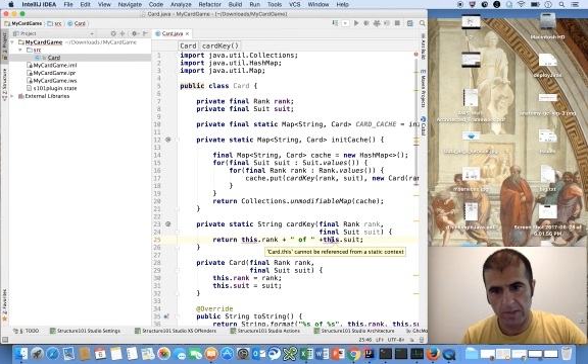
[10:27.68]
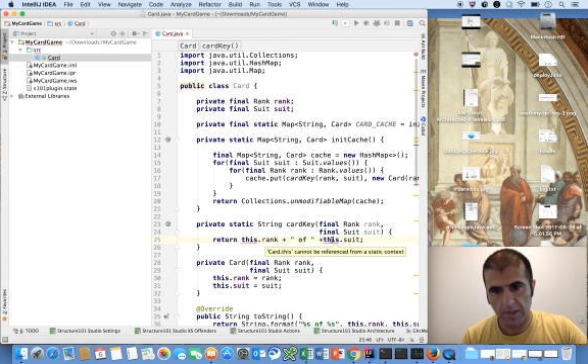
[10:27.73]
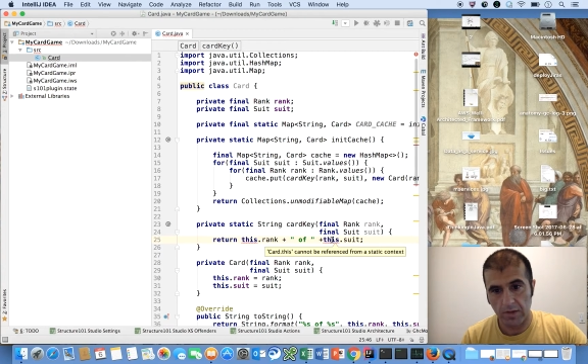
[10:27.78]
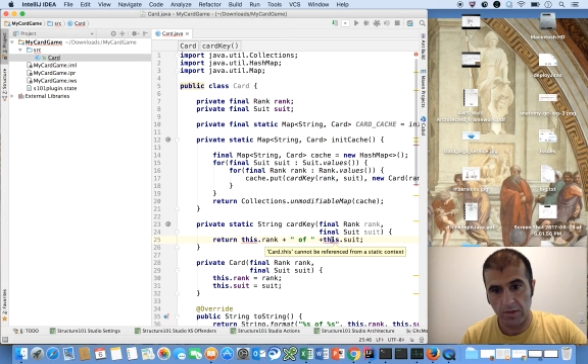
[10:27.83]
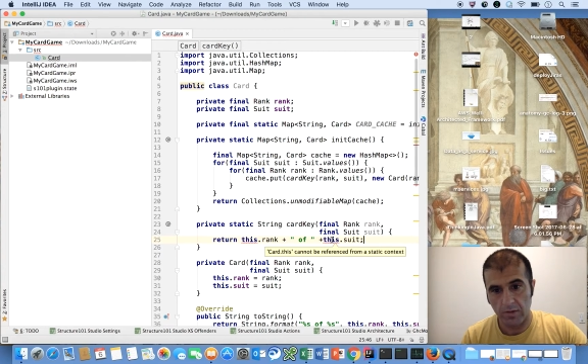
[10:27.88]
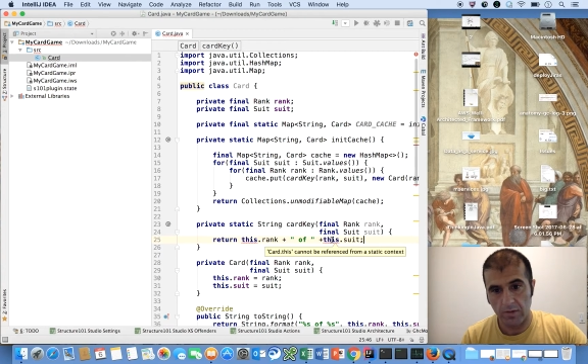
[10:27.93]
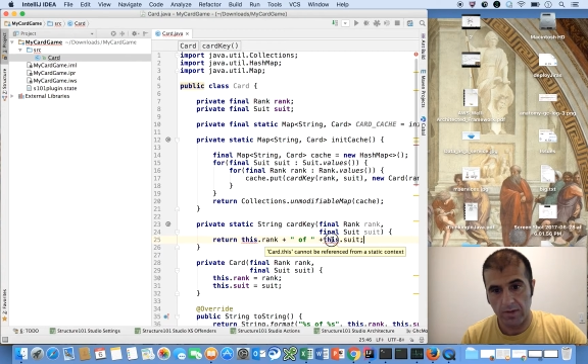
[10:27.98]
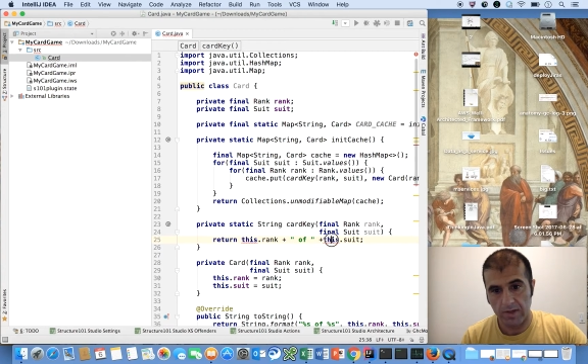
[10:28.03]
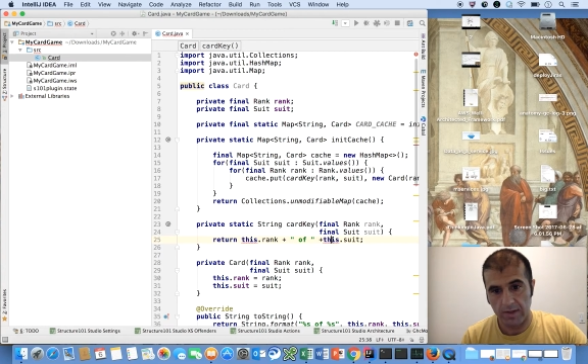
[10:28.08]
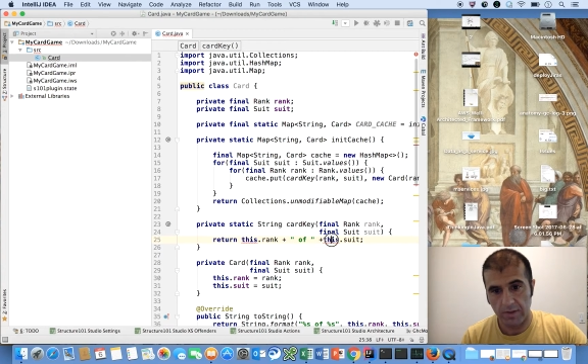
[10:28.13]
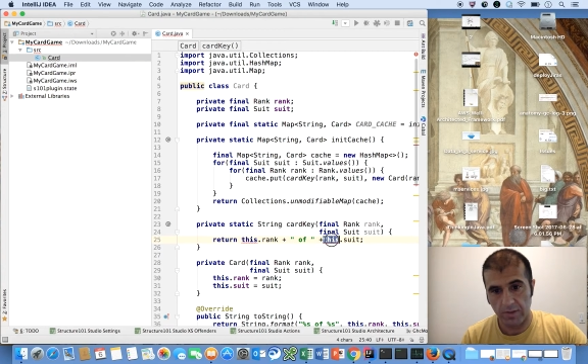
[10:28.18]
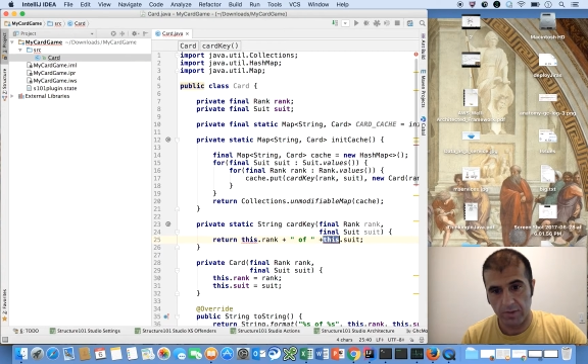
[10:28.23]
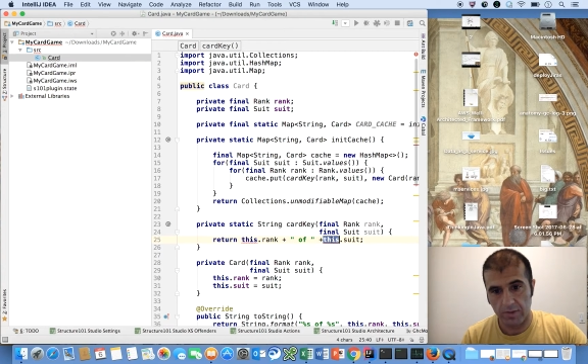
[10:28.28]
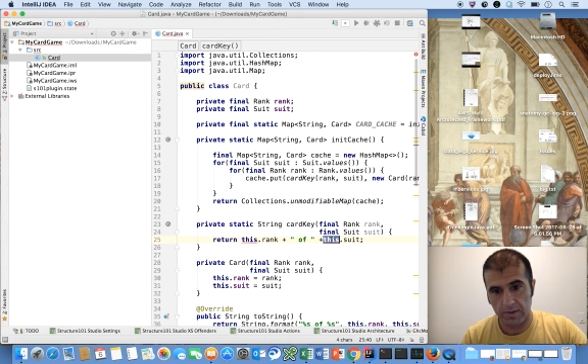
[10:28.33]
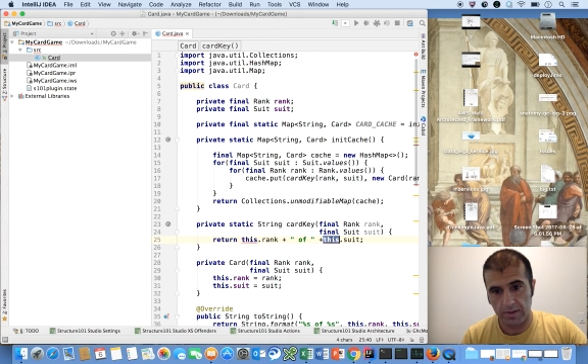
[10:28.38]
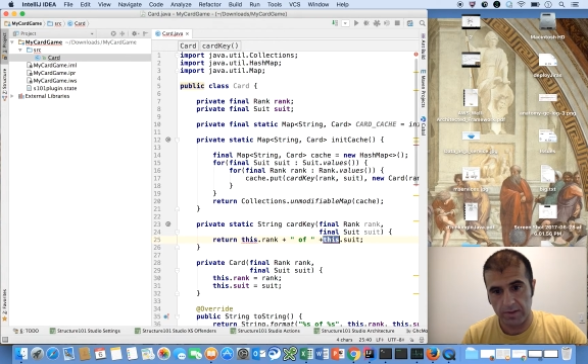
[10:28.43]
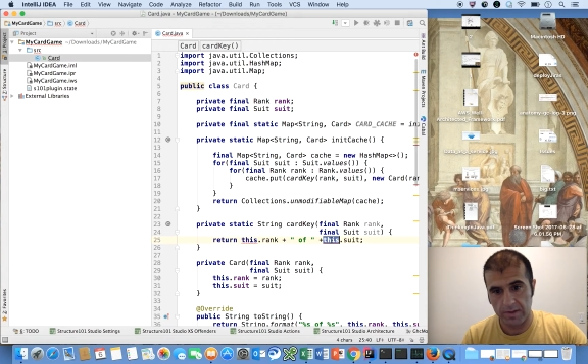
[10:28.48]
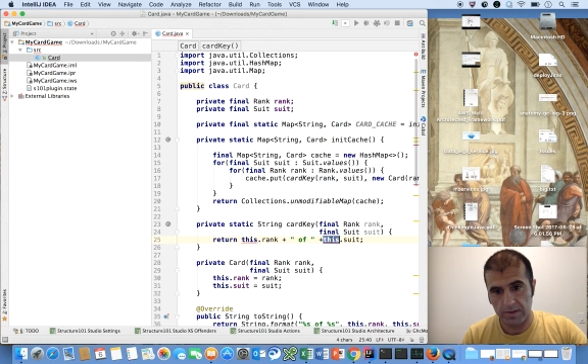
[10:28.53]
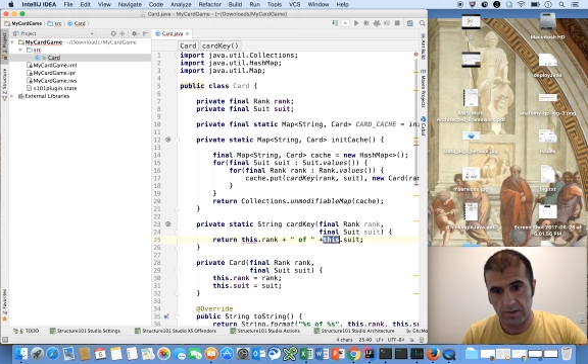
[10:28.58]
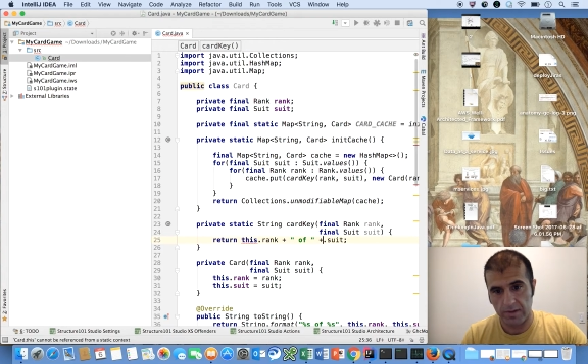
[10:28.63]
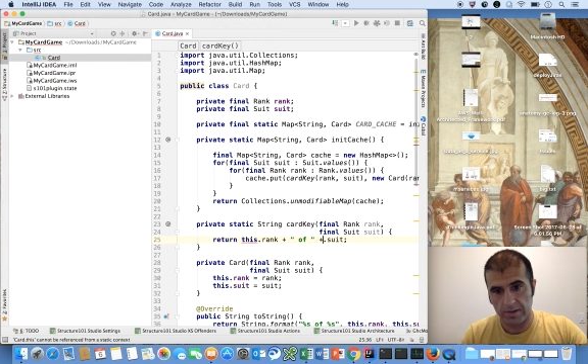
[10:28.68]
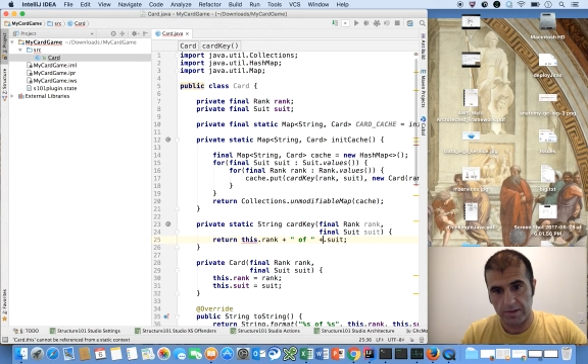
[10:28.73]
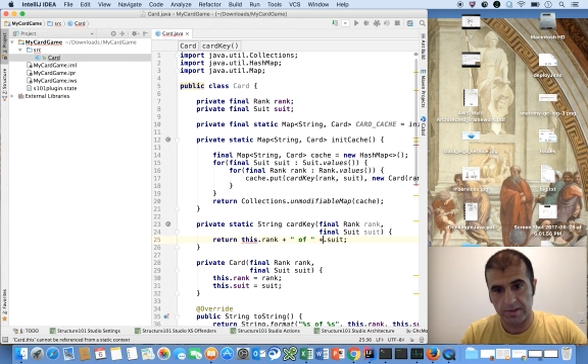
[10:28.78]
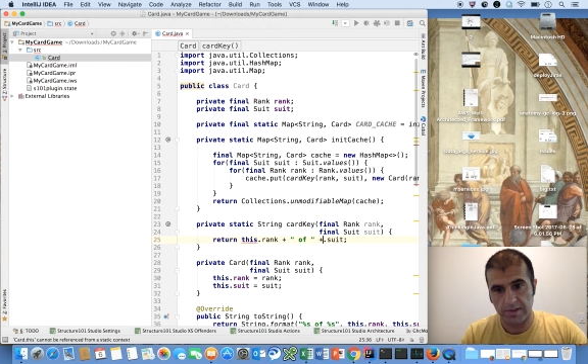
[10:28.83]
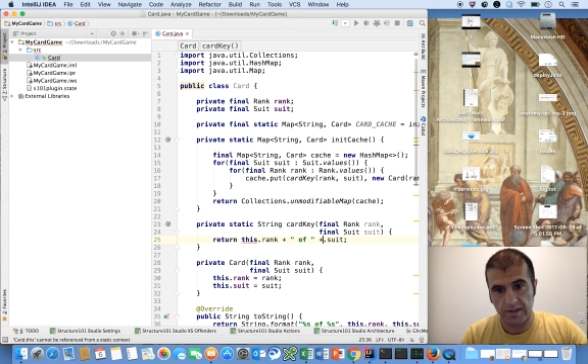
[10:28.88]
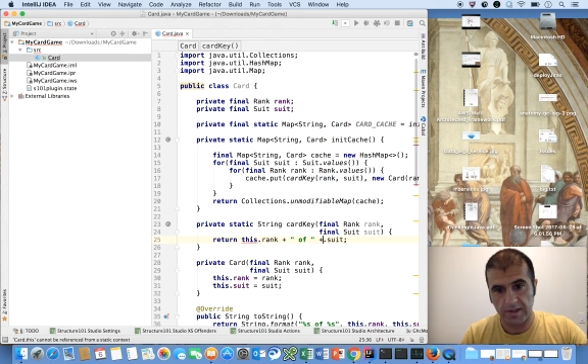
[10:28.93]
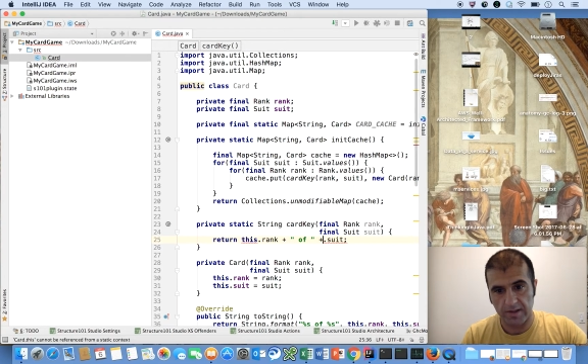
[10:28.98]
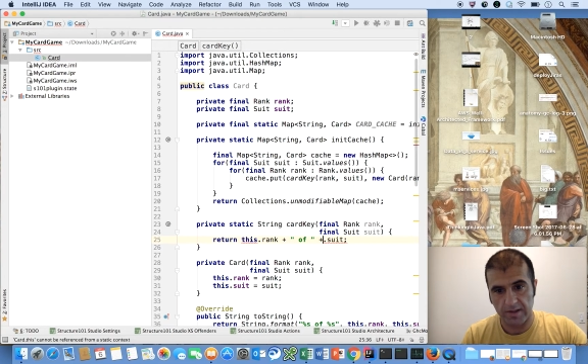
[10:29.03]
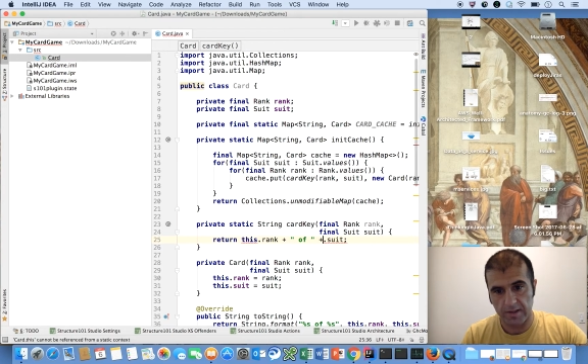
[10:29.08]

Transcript: oh, actually, sorry, it's not